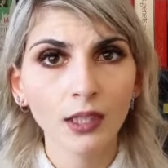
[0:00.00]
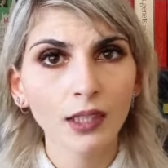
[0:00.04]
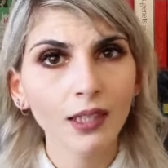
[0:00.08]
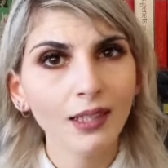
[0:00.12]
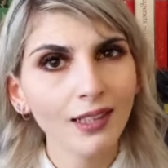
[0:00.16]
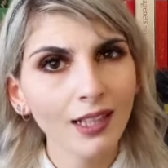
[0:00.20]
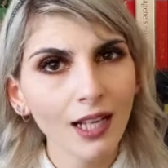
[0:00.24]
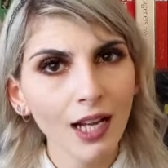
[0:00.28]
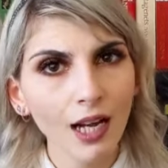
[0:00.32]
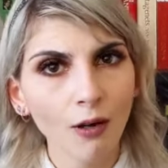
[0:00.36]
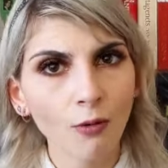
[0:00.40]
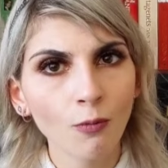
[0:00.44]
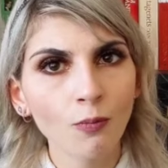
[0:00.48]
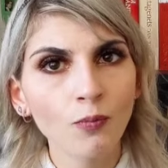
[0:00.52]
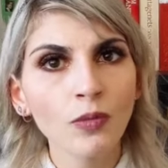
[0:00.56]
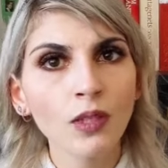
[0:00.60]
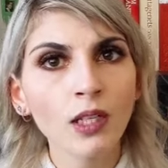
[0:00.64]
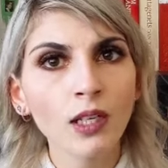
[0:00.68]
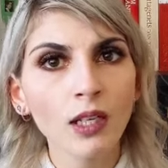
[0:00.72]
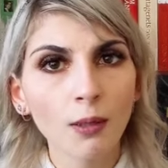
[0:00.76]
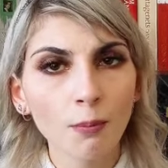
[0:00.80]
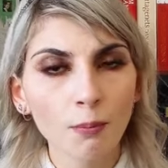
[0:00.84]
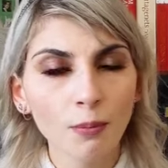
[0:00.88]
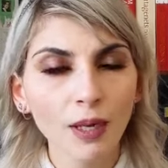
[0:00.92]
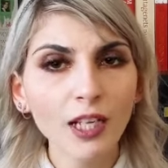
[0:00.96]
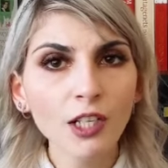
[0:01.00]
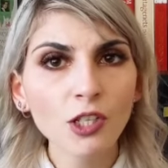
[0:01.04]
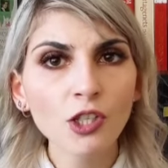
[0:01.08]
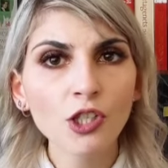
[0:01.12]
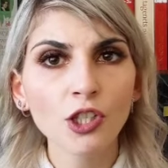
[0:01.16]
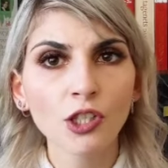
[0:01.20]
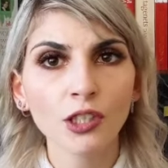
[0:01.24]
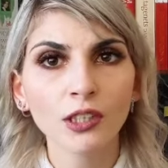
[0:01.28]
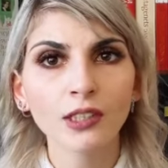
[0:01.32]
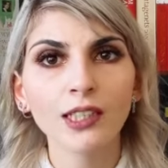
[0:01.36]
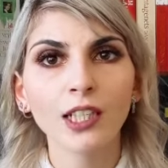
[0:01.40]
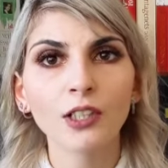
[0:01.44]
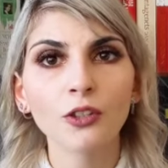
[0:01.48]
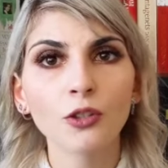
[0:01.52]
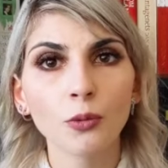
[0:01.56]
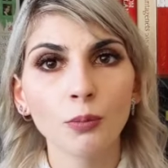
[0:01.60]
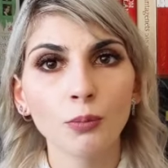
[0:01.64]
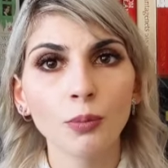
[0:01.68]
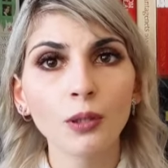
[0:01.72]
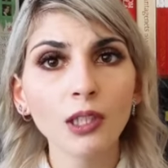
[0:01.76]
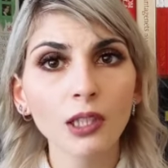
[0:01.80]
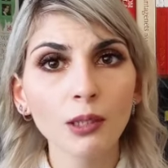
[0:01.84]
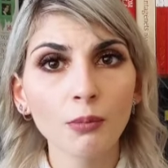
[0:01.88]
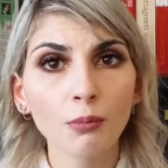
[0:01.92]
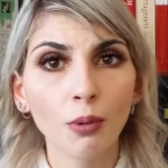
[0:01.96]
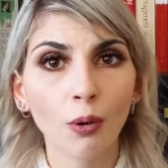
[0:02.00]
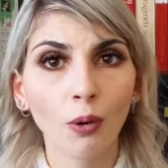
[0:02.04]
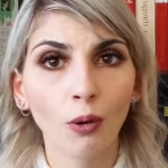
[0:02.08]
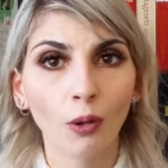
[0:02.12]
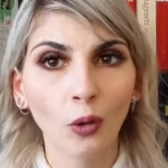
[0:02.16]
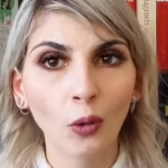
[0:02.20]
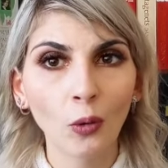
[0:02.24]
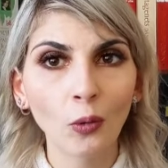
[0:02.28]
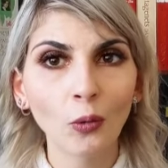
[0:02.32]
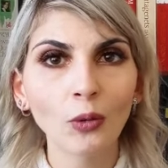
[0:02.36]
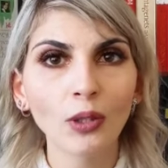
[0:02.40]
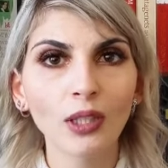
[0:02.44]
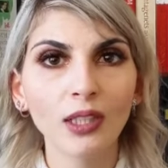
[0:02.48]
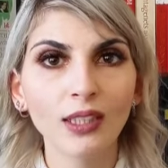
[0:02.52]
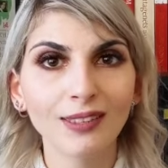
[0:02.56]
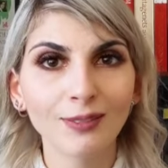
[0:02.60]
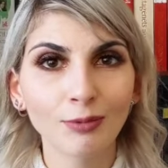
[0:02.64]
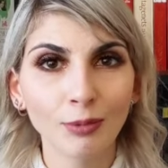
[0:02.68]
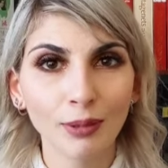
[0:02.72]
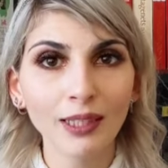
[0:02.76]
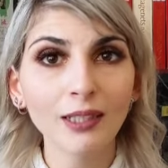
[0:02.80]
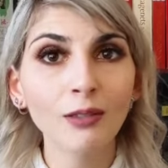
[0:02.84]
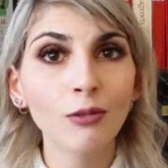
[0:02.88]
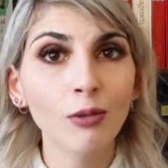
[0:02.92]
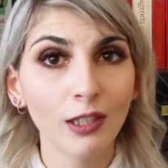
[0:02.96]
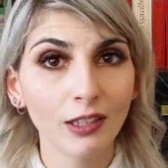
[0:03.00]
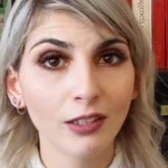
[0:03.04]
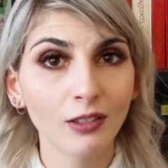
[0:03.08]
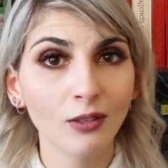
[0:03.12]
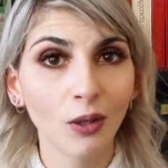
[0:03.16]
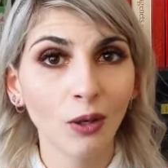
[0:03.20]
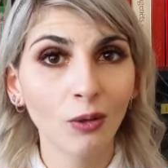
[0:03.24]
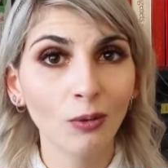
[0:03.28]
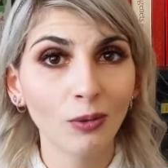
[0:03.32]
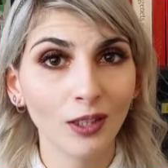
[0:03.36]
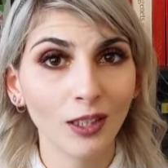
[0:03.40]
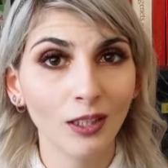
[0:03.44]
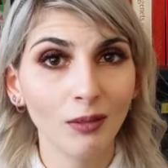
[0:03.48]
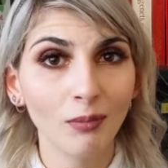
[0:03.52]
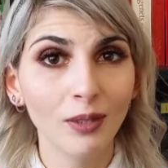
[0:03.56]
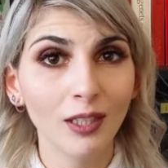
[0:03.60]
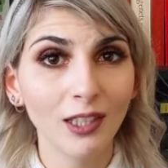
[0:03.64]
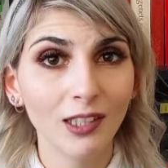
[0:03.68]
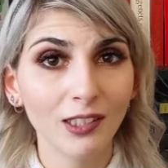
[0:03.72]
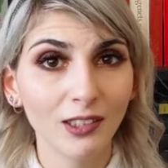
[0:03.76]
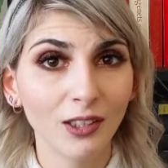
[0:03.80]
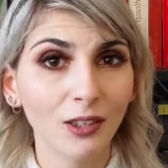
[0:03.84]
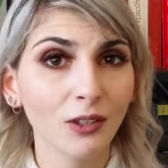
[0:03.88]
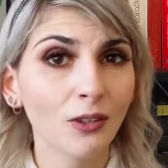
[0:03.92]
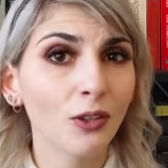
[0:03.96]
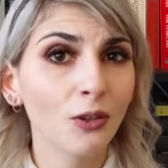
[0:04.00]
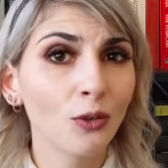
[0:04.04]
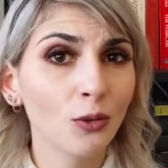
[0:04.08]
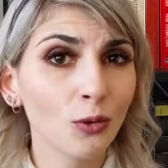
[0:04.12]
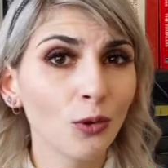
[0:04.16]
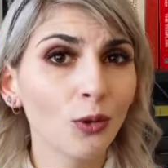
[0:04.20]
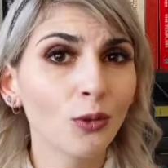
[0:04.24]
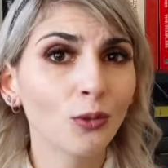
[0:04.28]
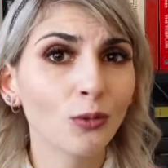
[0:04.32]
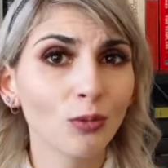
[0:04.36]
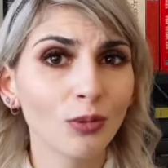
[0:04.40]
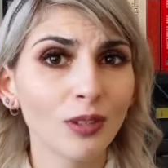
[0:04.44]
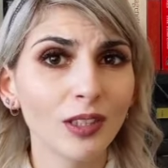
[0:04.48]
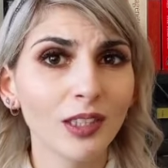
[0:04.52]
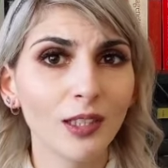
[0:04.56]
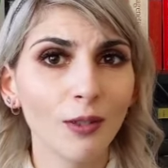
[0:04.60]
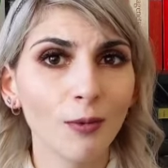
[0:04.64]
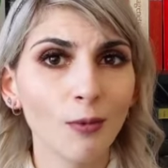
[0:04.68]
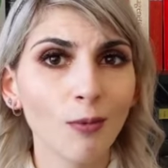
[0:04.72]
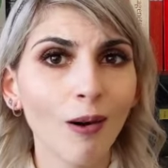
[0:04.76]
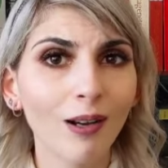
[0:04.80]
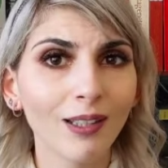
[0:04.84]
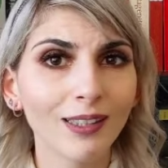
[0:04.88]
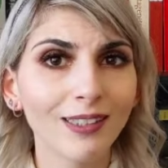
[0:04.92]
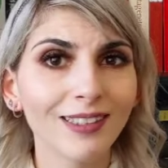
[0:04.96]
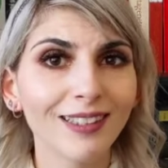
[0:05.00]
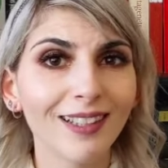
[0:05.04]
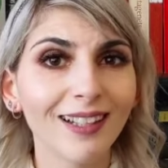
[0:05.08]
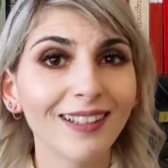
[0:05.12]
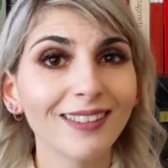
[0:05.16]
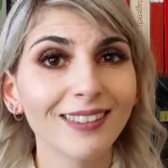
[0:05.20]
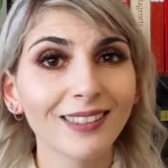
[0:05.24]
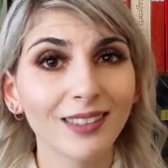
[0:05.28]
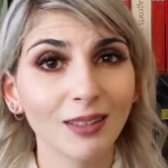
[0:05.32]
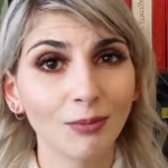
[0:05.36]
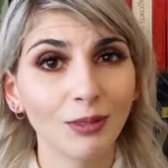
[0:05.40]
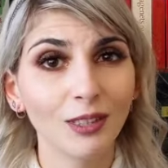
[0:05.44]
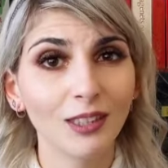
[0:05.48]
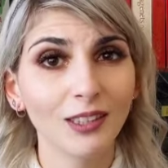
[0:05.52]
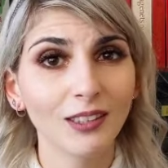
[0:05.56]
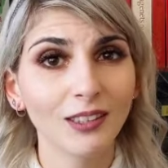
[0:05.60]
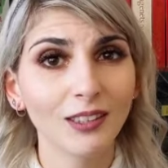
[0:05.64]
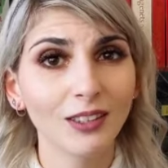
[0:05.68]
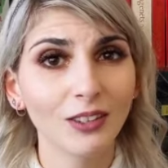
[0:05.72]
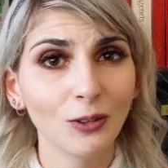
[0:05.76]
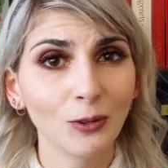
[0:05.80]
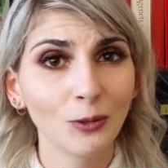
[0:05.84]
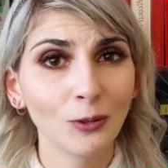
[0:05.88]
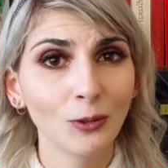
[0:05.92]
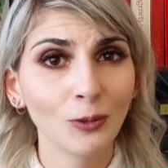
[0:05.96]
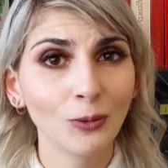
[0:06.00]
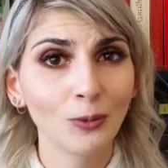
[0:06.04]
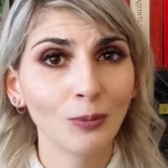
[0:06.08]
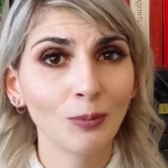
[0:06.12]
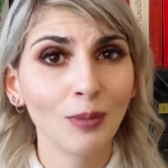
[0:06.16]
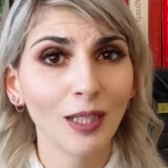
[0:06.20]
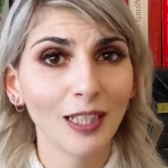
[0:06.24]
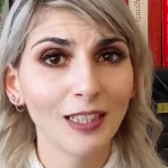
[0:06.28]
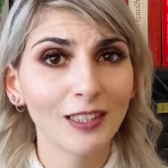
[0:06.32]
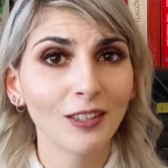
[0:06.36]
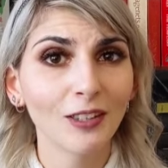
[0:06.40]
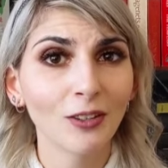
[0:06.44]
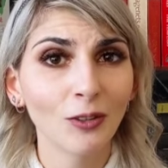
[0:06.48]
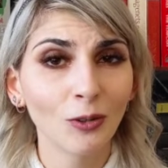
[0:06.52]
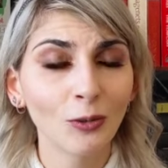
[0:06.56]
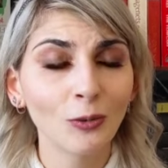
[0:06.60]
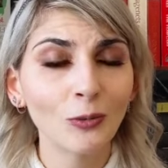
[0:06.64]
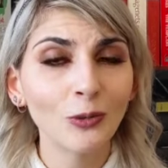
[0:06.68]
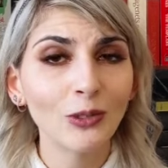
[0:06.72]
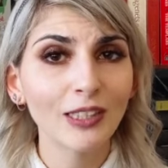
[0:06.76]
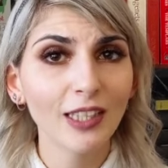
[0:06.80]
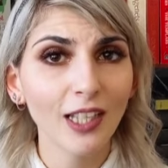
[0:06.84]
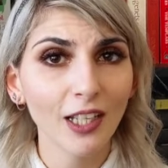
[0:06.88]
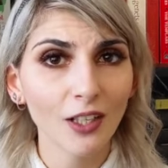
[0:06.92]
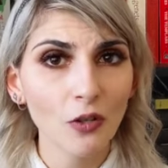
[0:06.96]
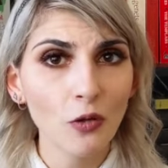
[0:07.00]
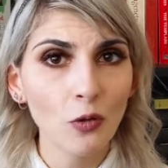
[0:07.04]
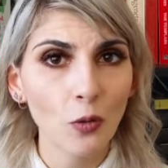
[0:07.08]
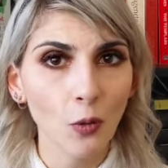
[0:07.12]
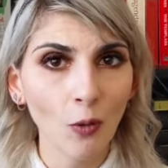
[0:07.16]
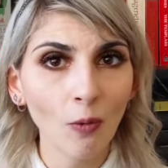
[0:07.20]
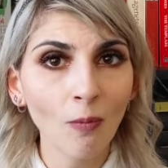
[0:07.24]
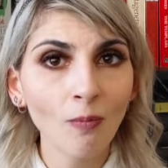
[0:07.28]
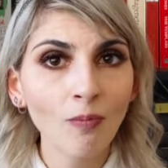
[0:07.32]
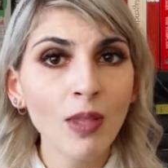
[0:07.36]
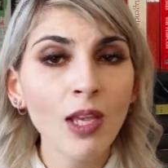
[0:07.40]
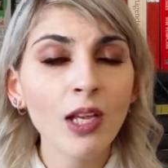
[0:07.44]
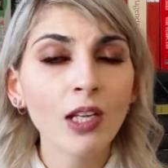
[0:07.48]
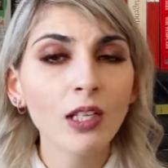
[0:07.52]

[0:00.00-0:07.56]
Now, make sure that your booking portal is request only, because you don't really want customers to make their own schedule.